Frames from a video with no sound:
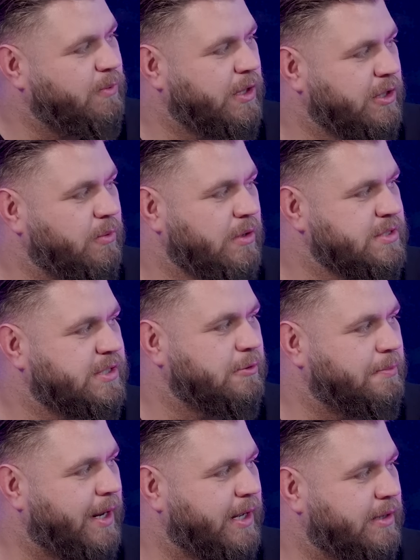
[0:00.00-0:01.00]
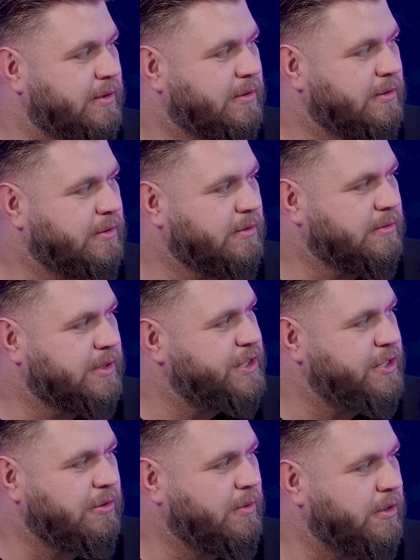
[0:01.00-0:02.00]
while you was still playing. Yeah.
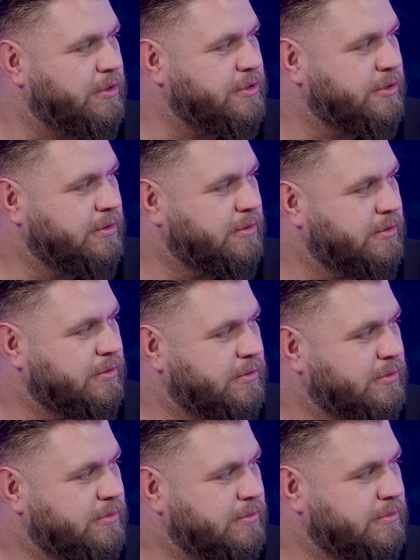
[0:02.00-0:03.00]
Did you not watch? No.